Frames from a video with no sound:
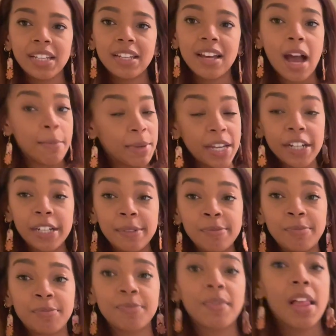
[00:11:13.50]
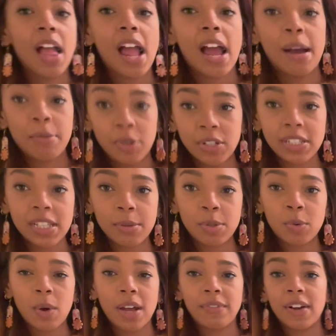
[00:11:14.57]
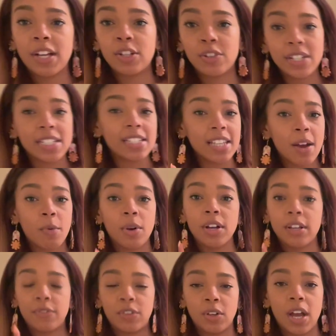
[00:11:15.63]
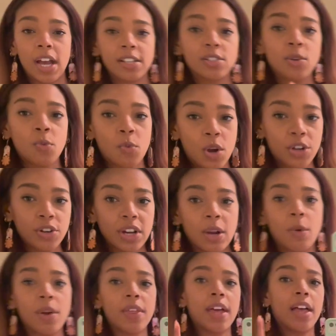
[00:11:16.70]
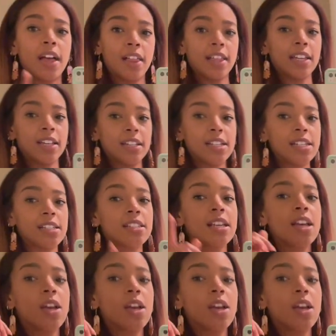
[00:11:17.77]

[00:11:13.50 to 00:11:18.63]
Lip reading: I'm here. I'm going to set up the Wi-Fi. Chris is at work, if you guys are wondering where the hell he is.